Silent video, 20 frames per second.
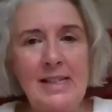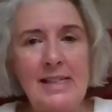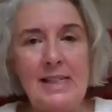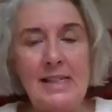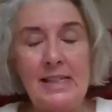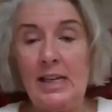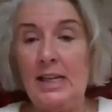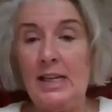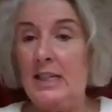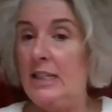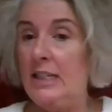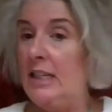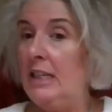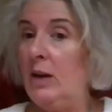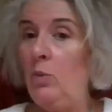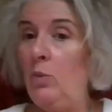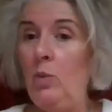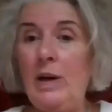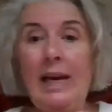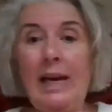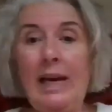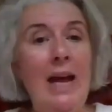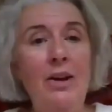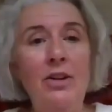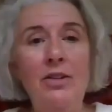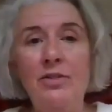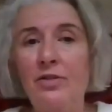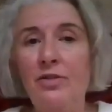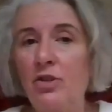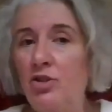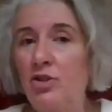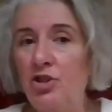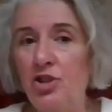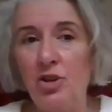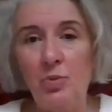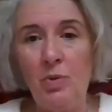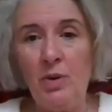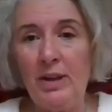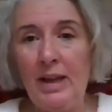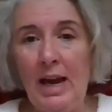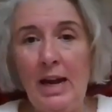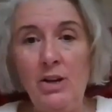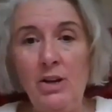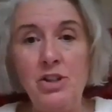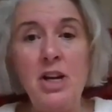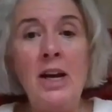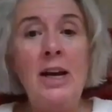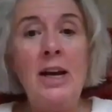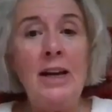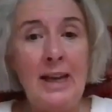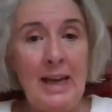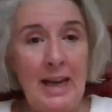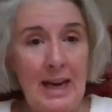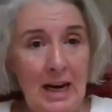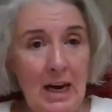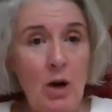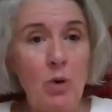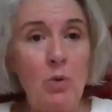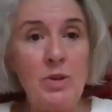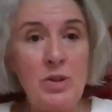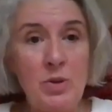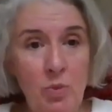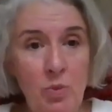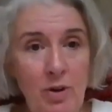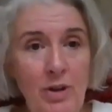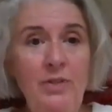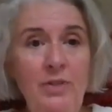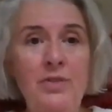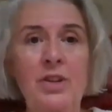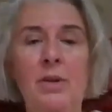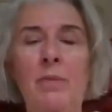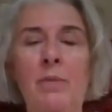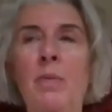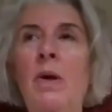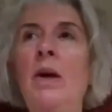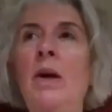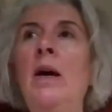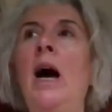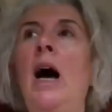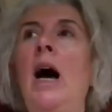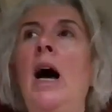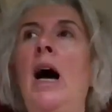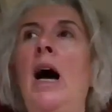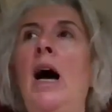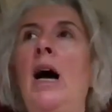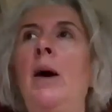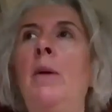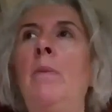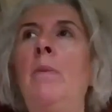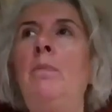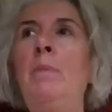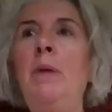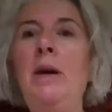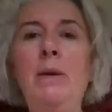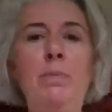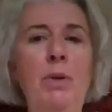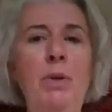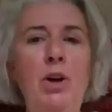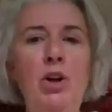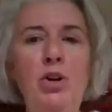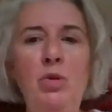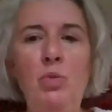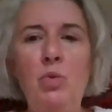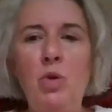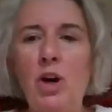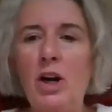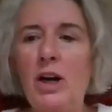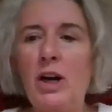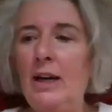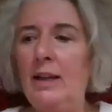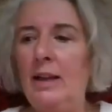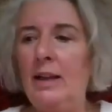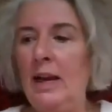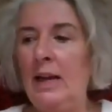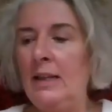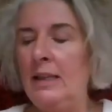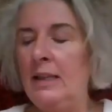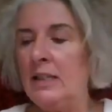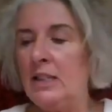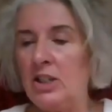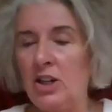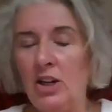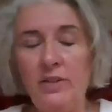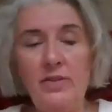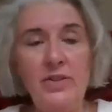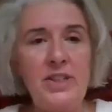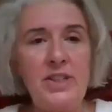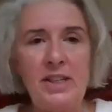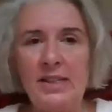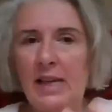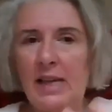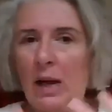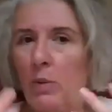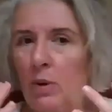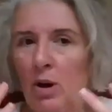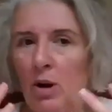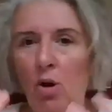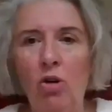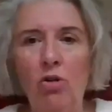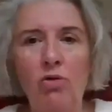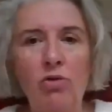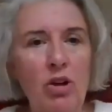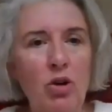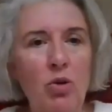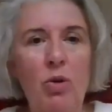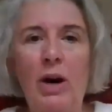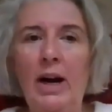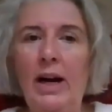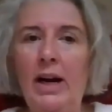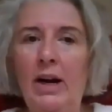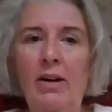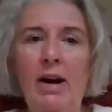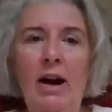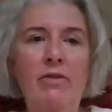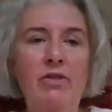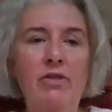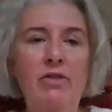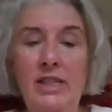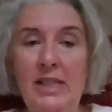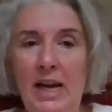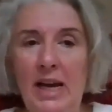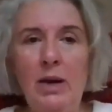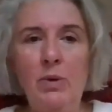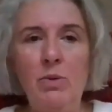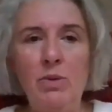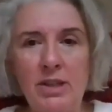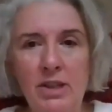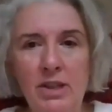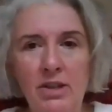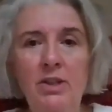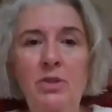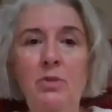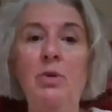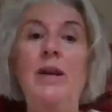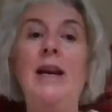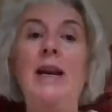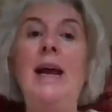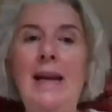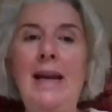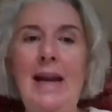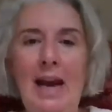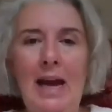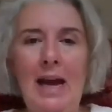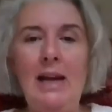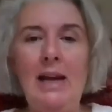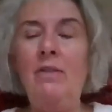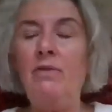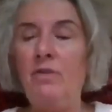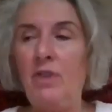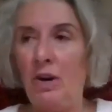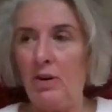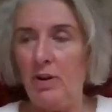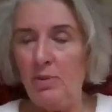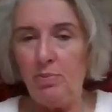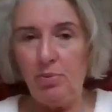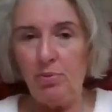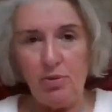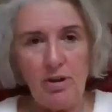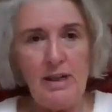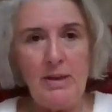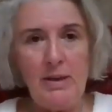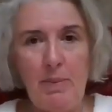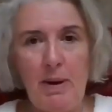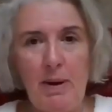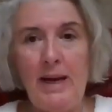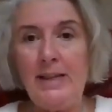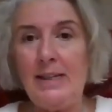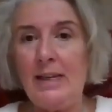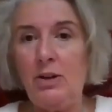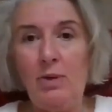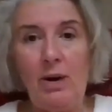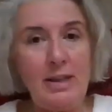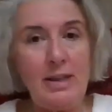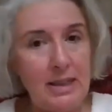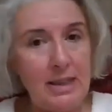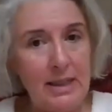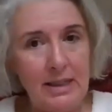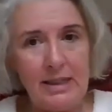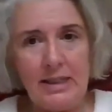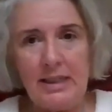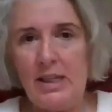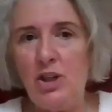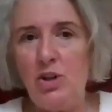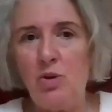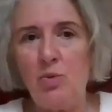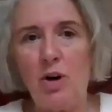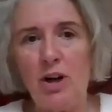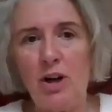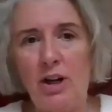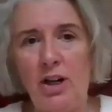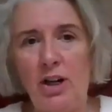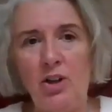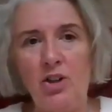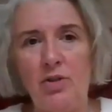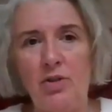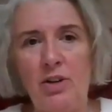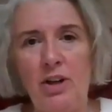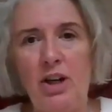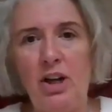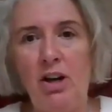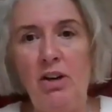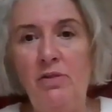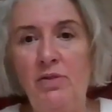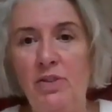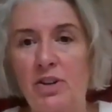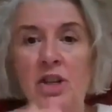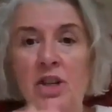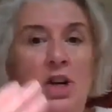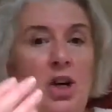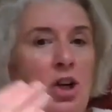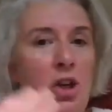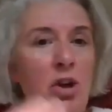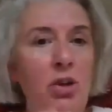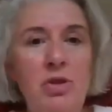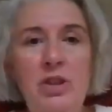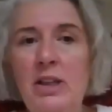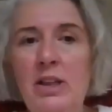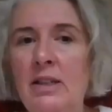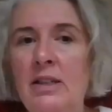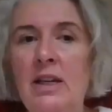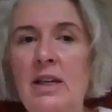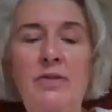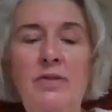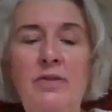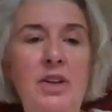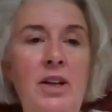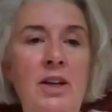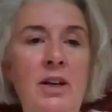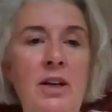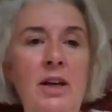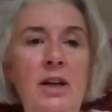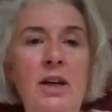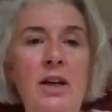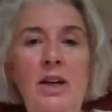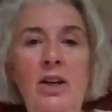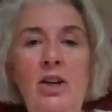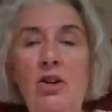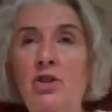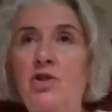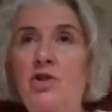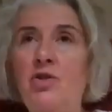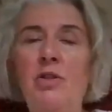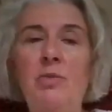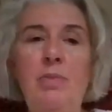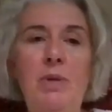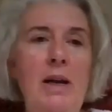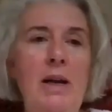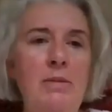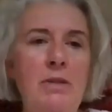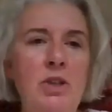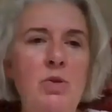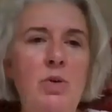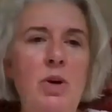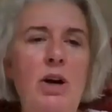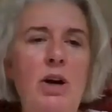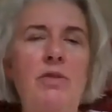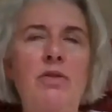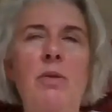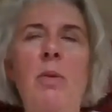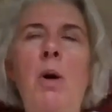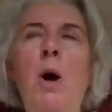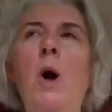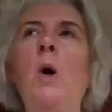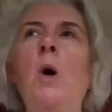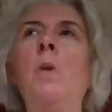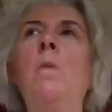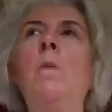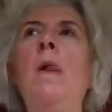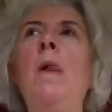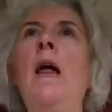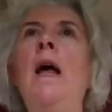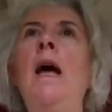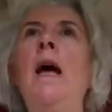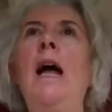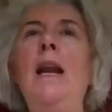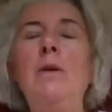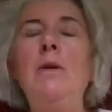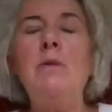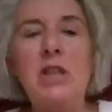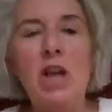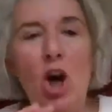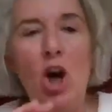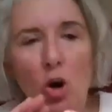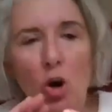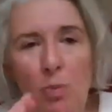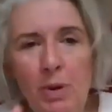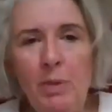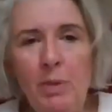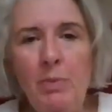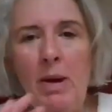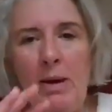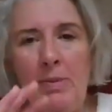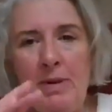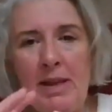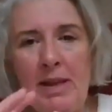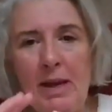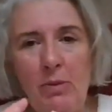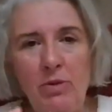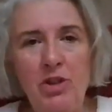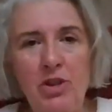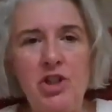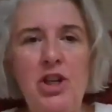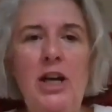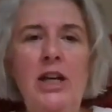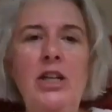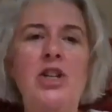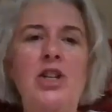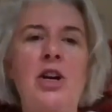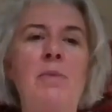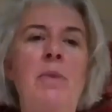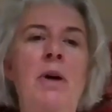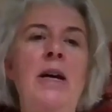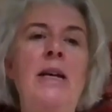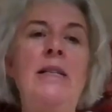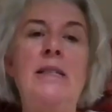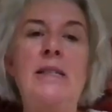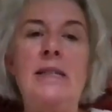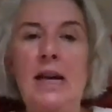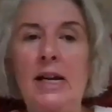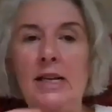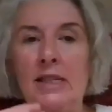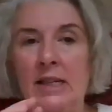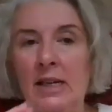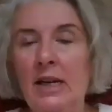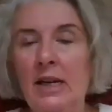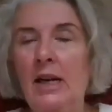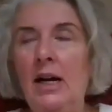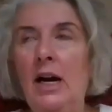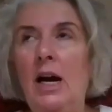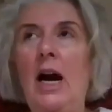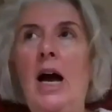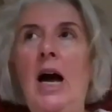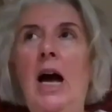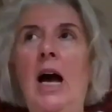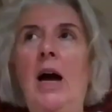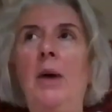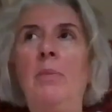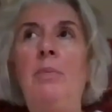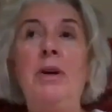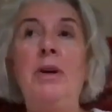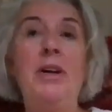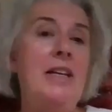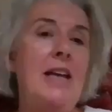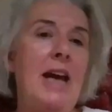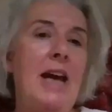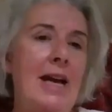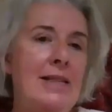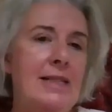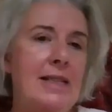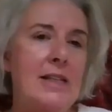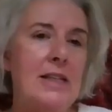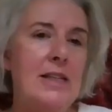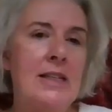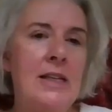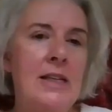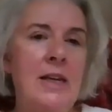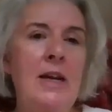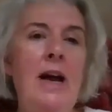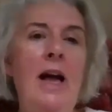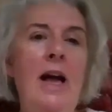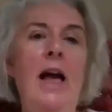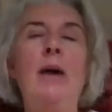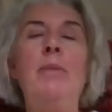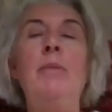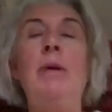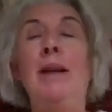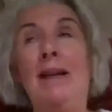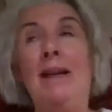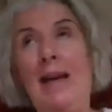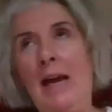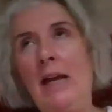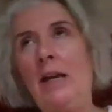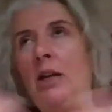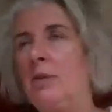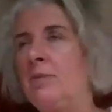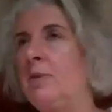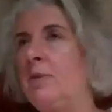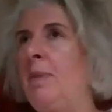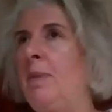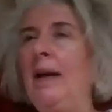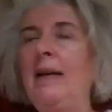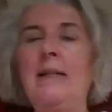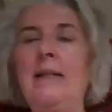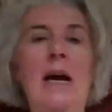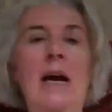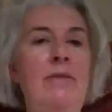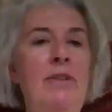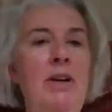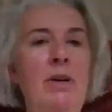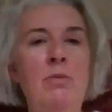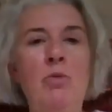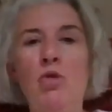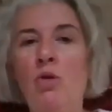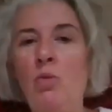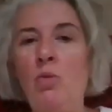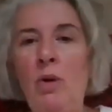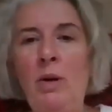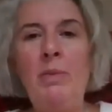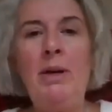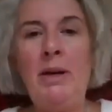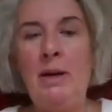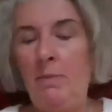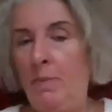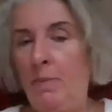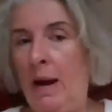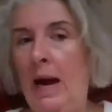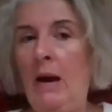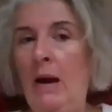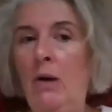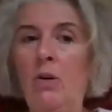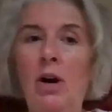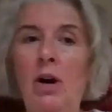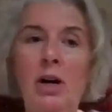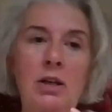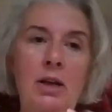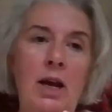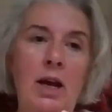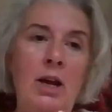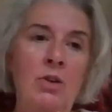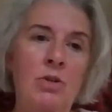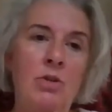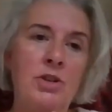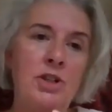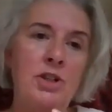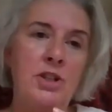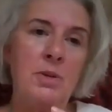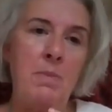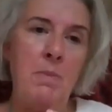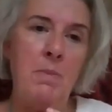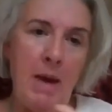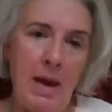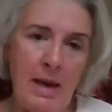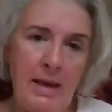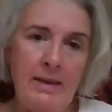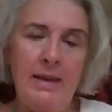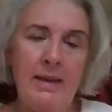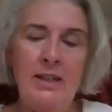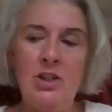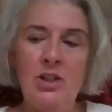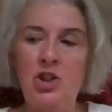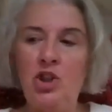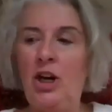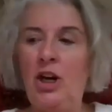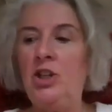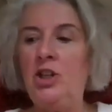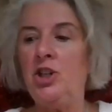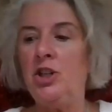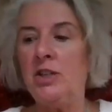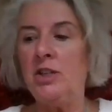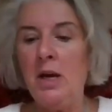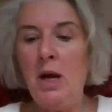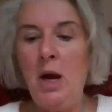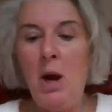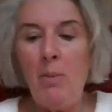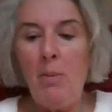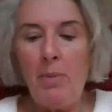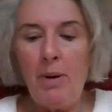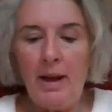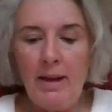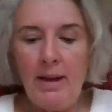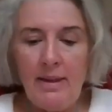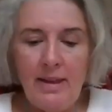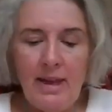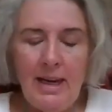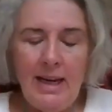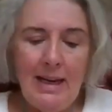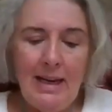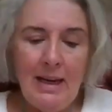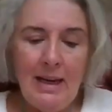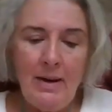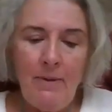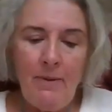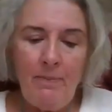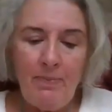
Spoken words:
in society that we cannot function without. Care was one of them. People who work in the services that we all require every day was another one. Again, very poorly paid and who had to continue working during COVID, who didn't have the luxury of being able to work from home. And I was hoping maybe that would change our mindset. But it hasn't. And again, it comes back to having more women in power in order to make these changes. But I think